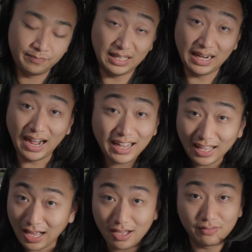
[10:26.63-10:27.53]
that I
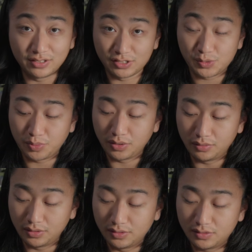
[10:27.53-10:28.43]
haven't
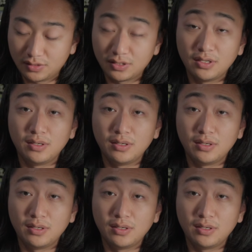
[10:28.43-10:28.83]
experienced,